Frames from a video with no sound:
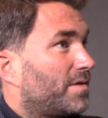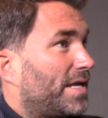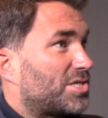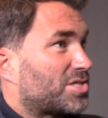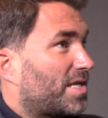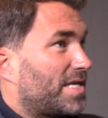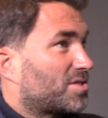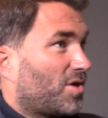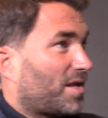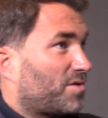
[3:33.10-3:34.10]
It's just that he's
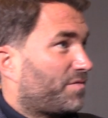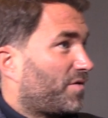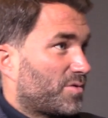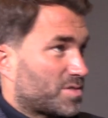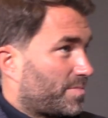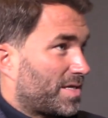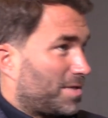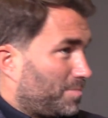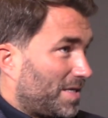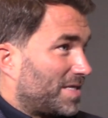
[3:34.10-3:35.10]
got a load of followers and
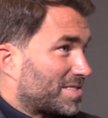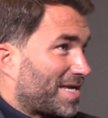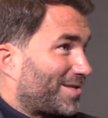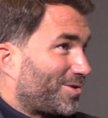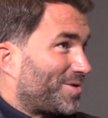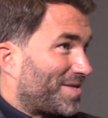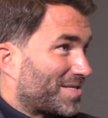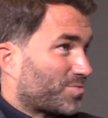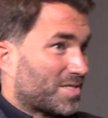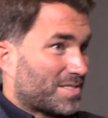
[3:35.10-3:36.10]
making millions out of doing it.
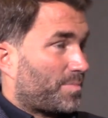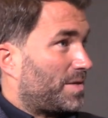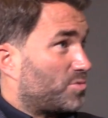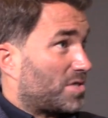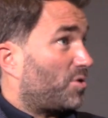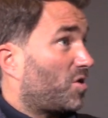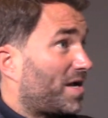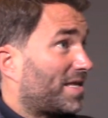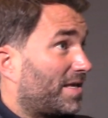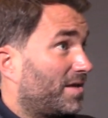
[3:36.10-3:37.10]
That's why some people don't
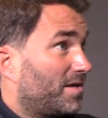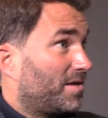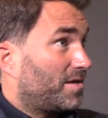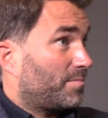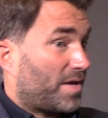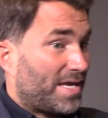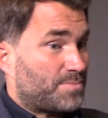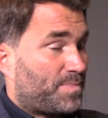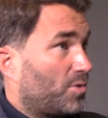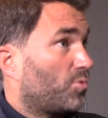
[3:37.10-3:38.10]
like it. But he's
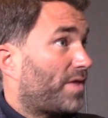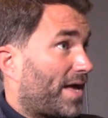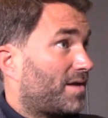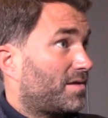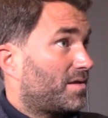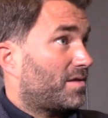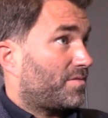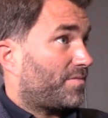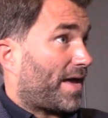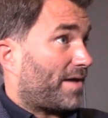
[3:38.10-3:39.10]
built
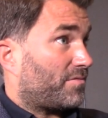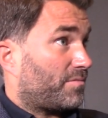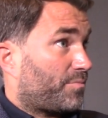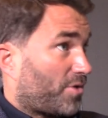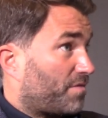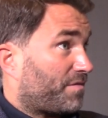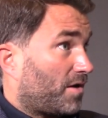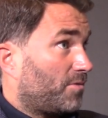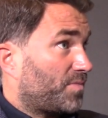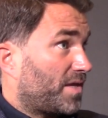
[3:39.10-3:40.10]
that
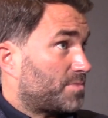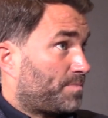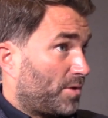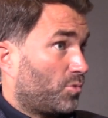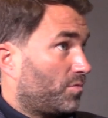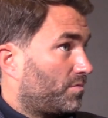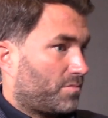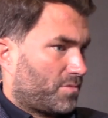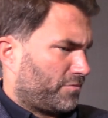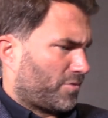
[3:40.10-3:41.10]
profile. He's built
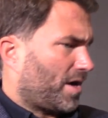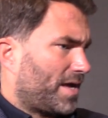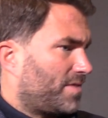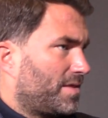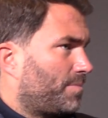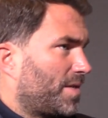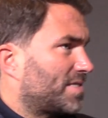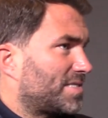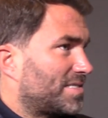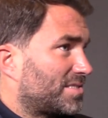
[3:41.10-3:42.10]
the right and the
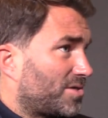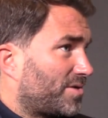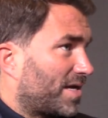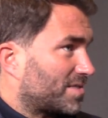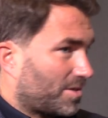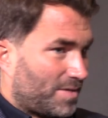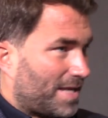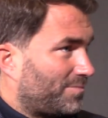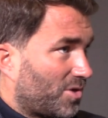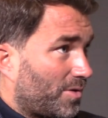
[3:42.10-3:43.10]
ability to do that. So
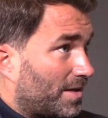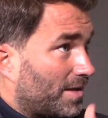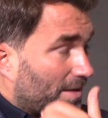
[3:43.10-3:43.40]
let him do it.